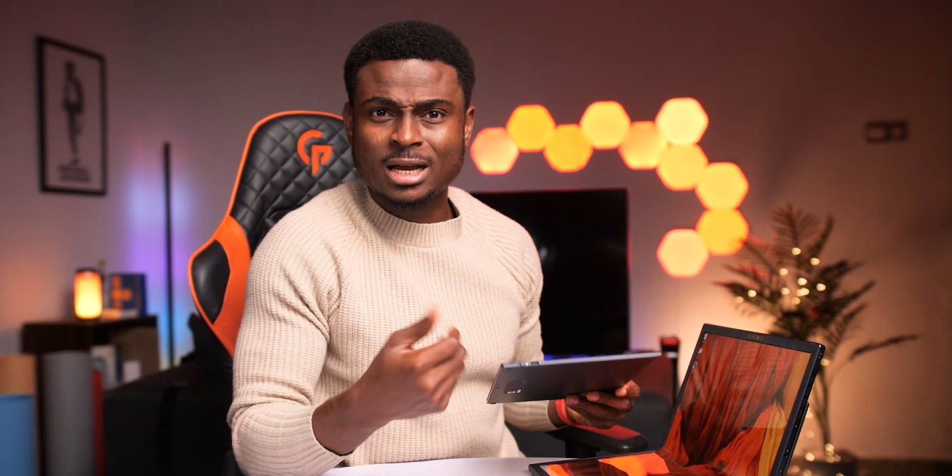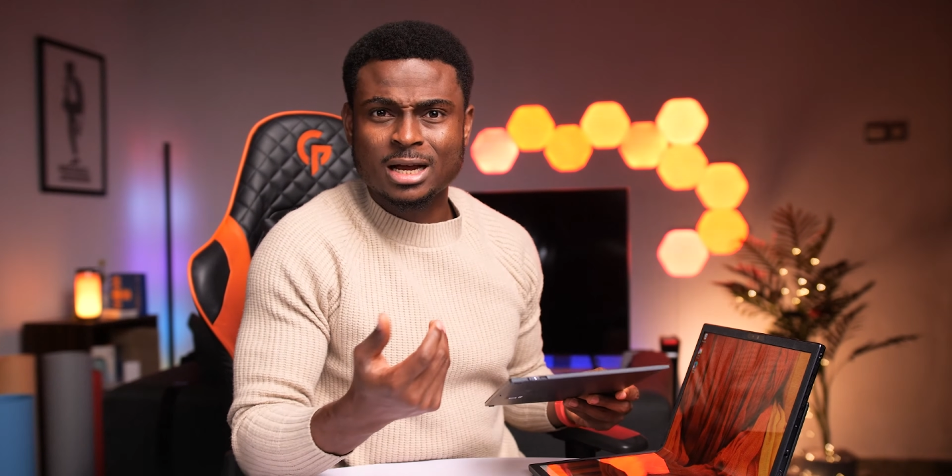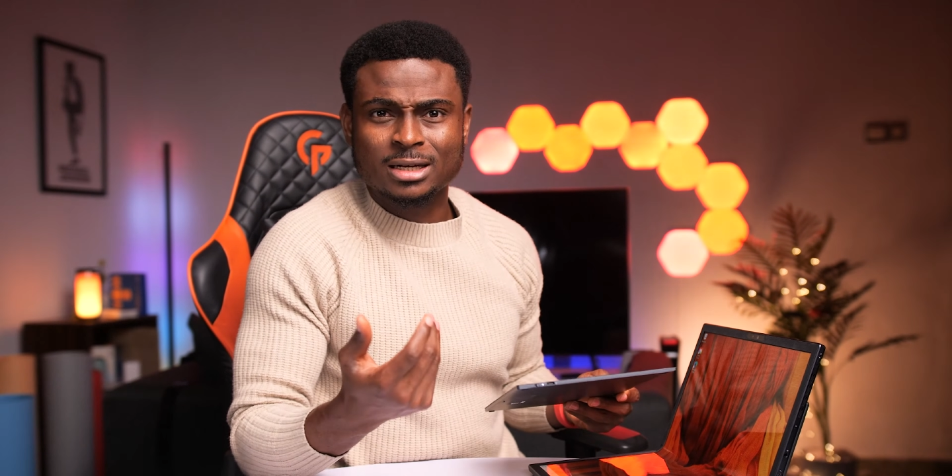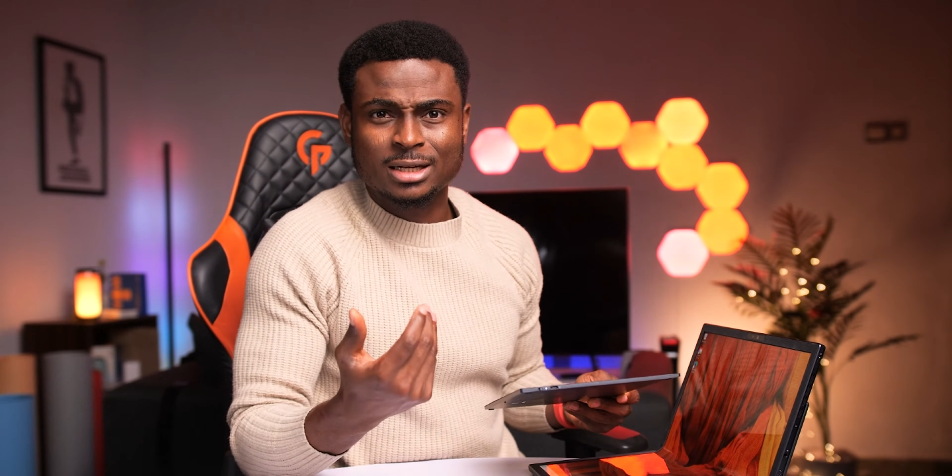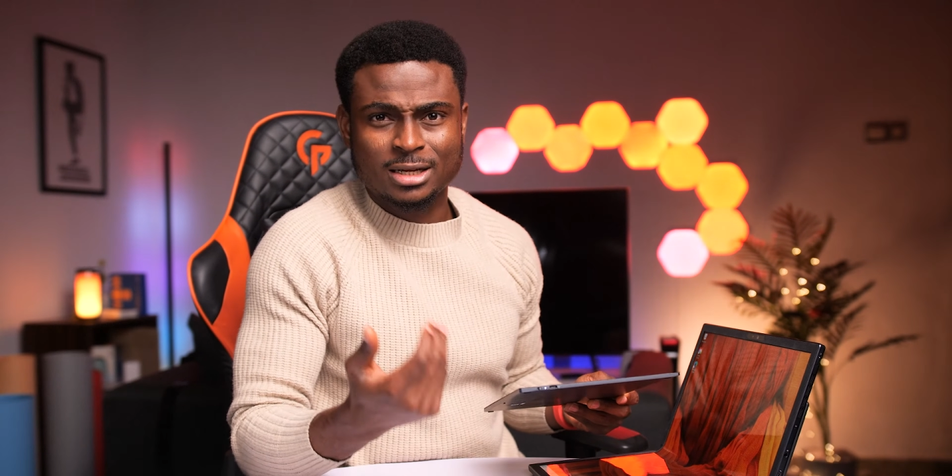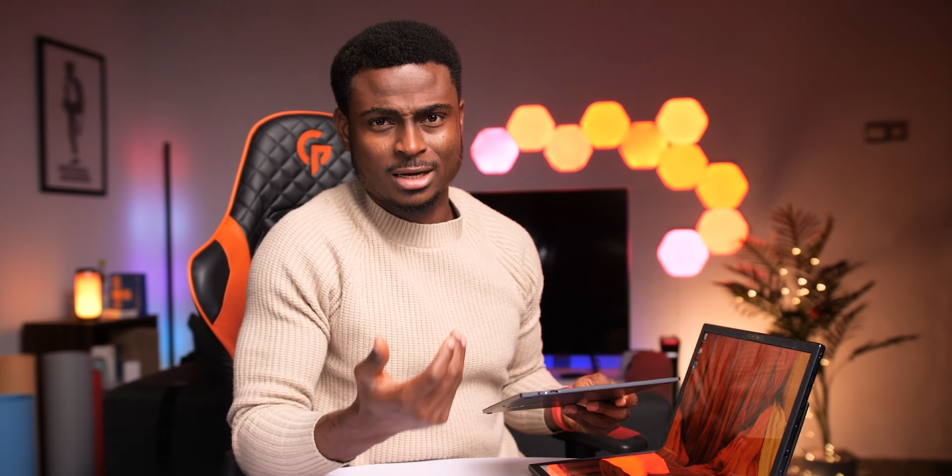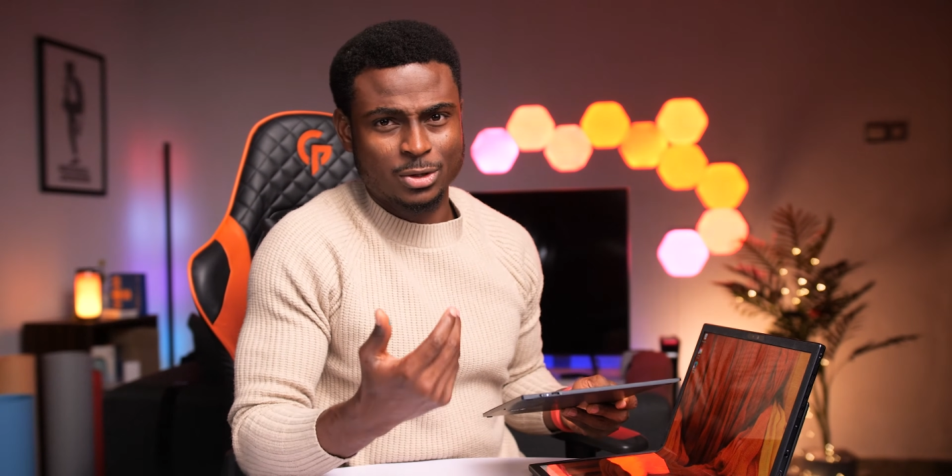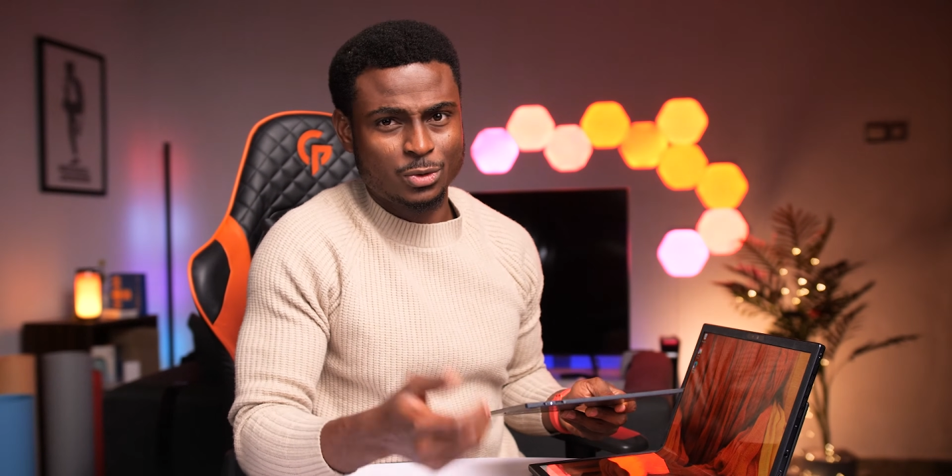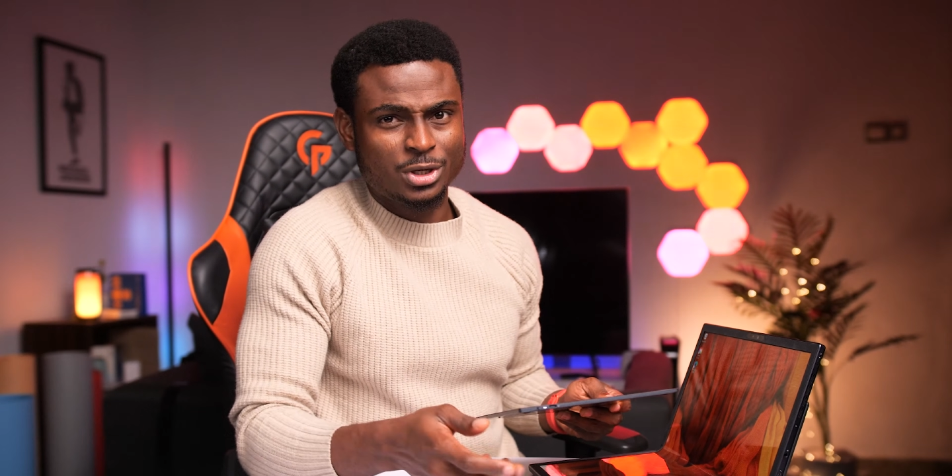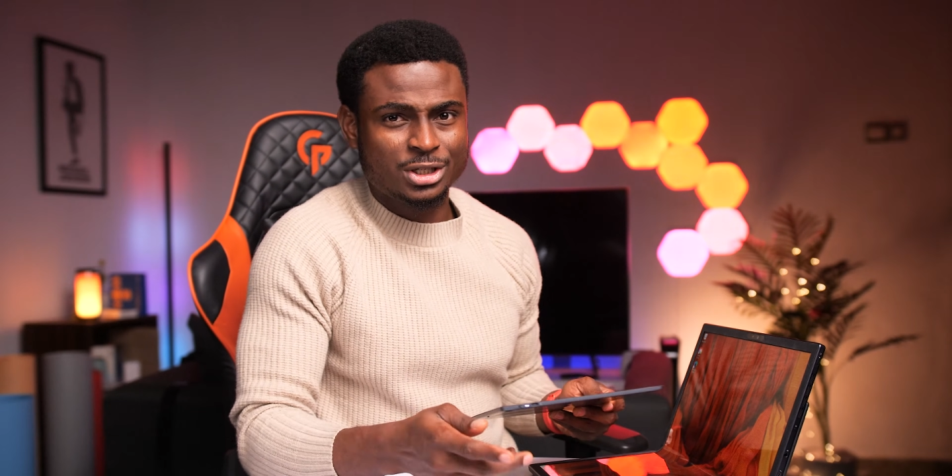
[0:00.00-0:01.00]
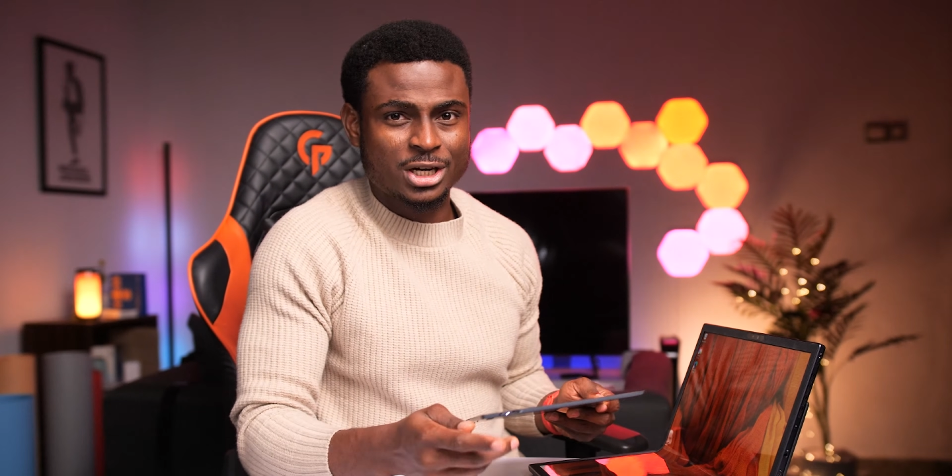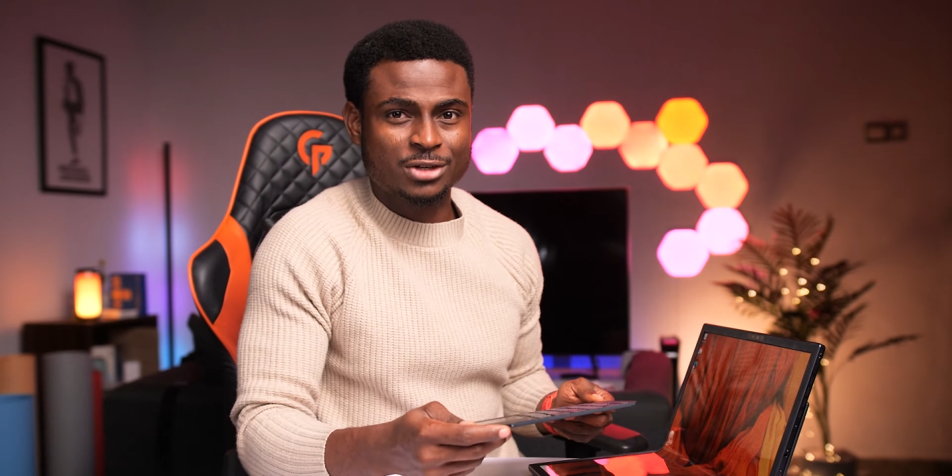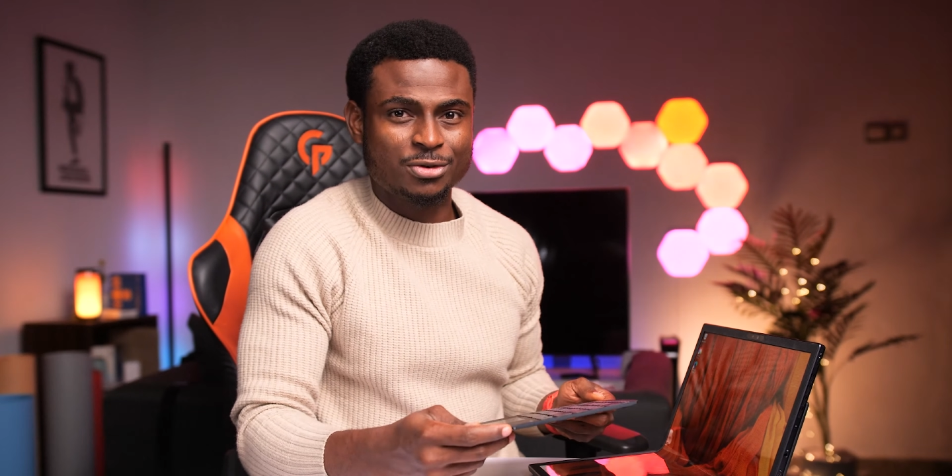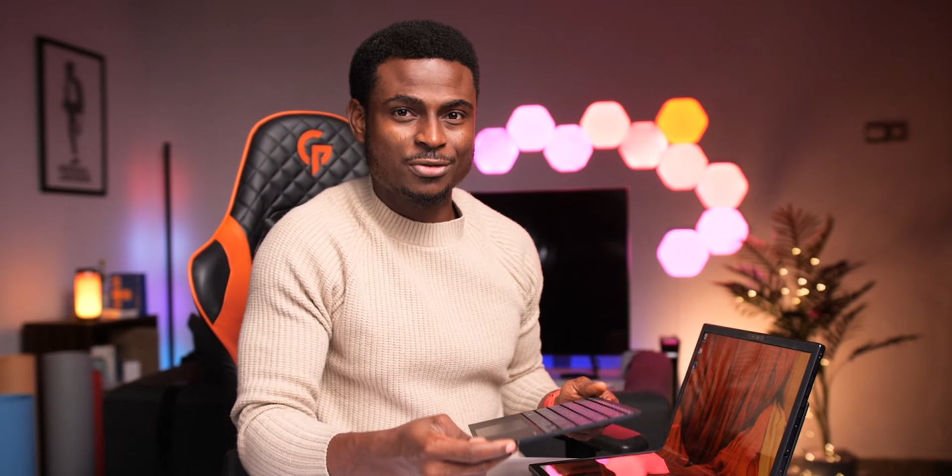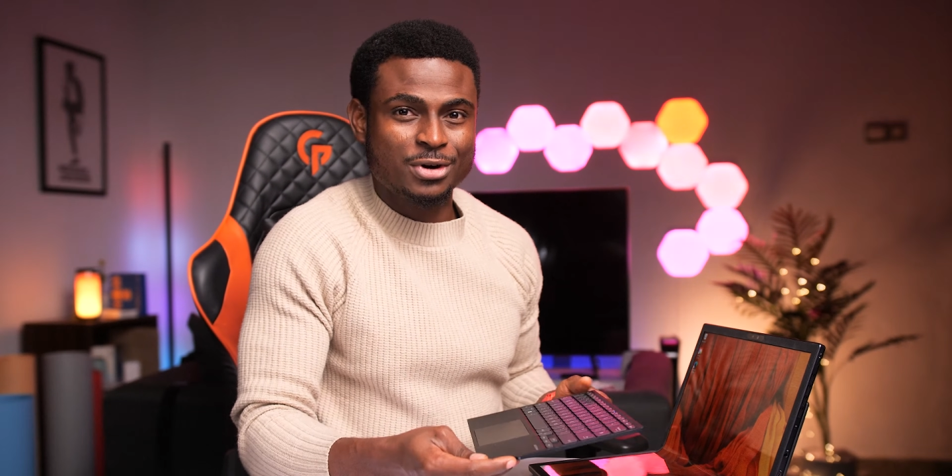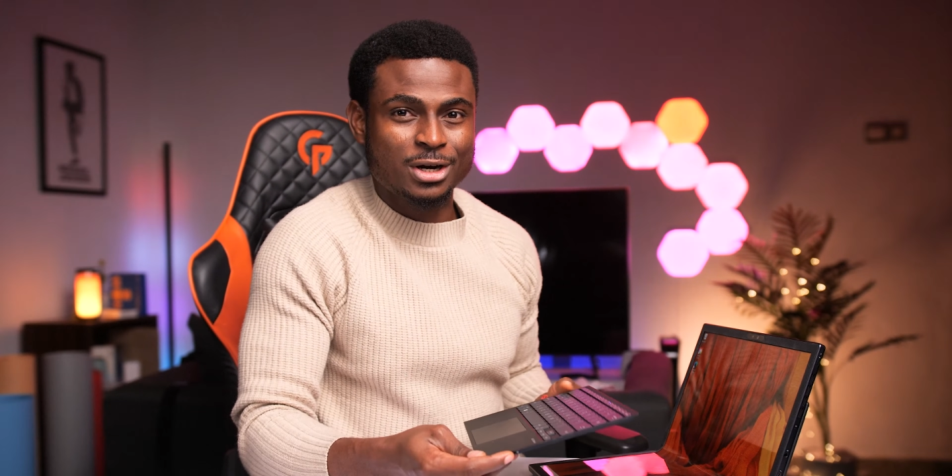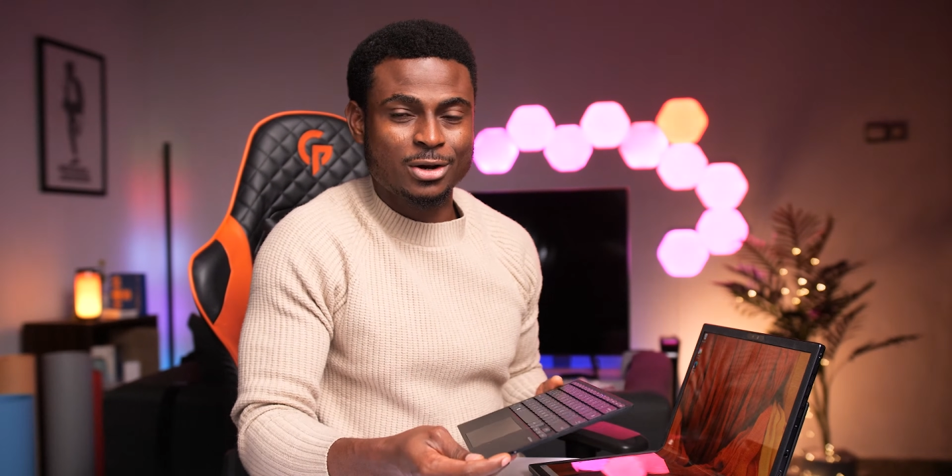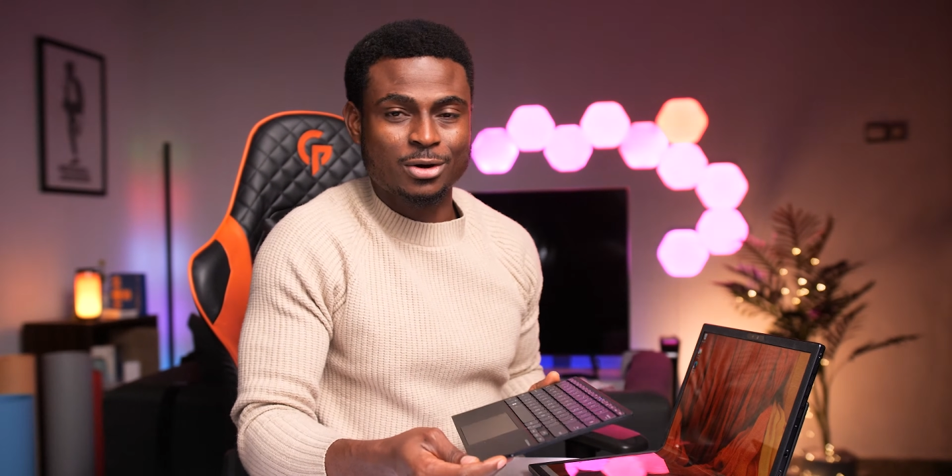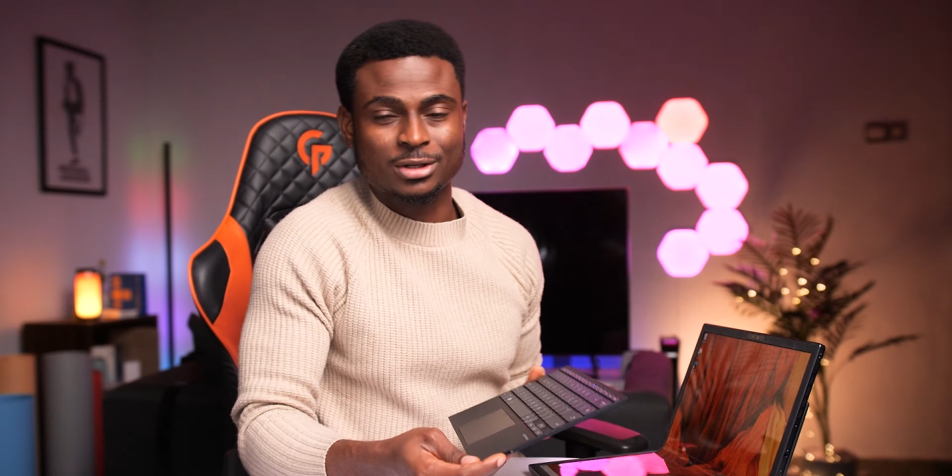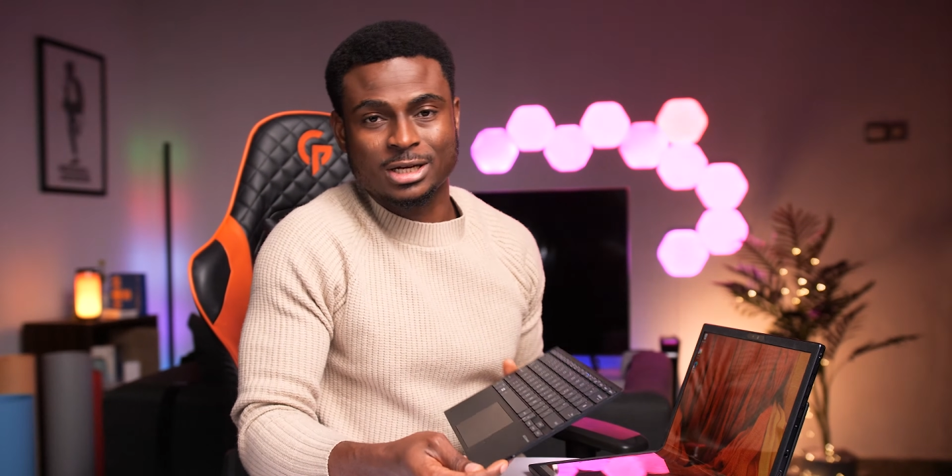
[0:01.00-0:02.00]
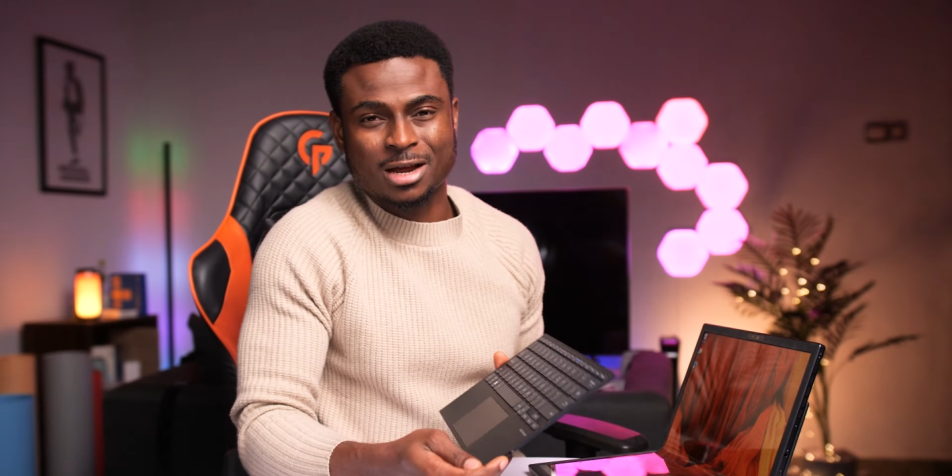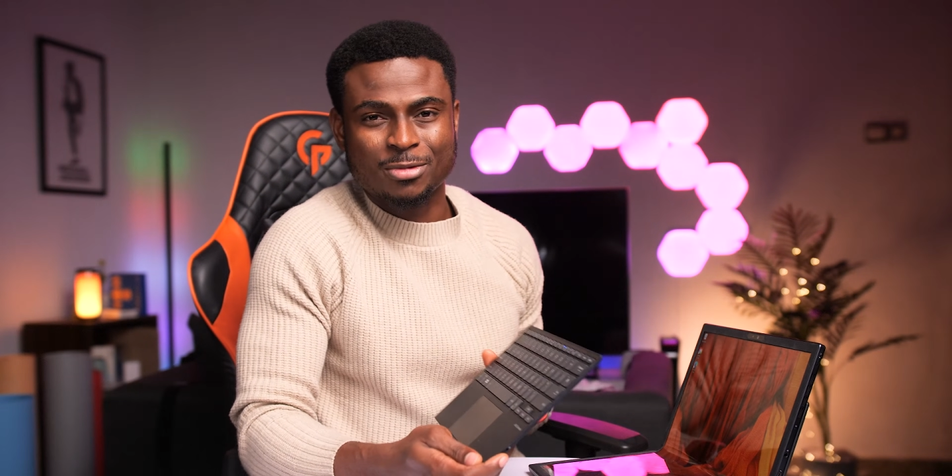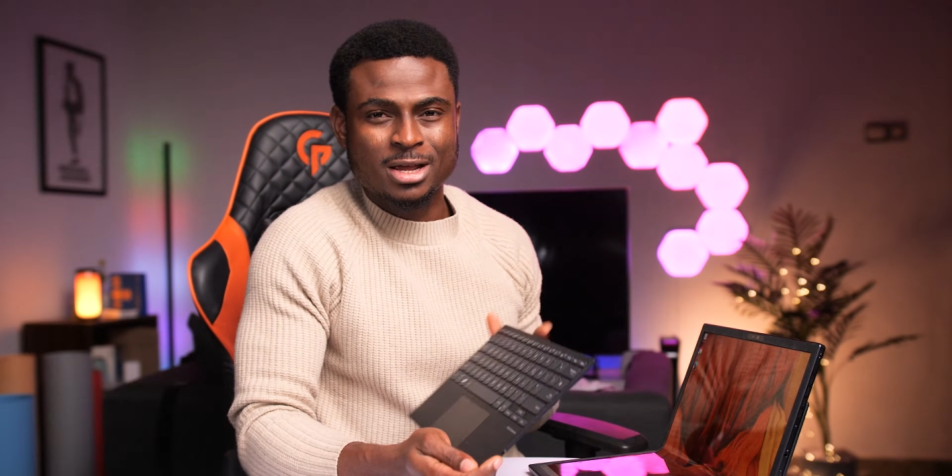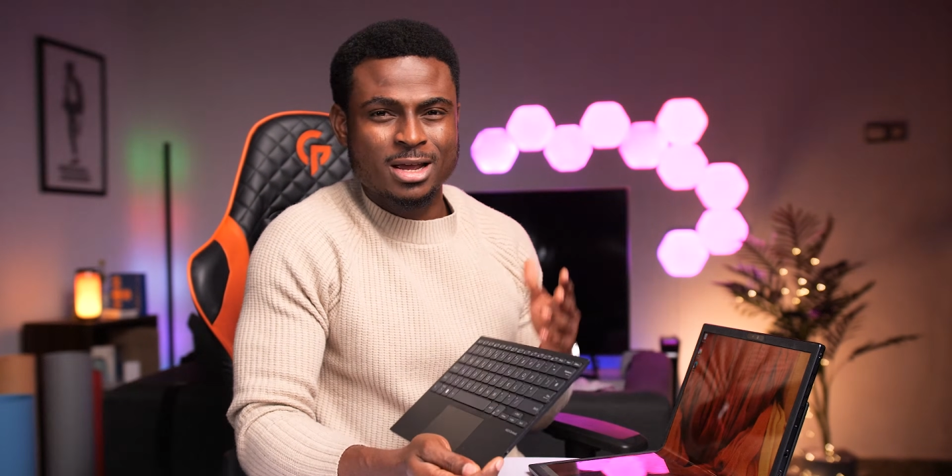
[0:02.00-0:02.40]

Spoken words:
and can hold a charge for a very long time.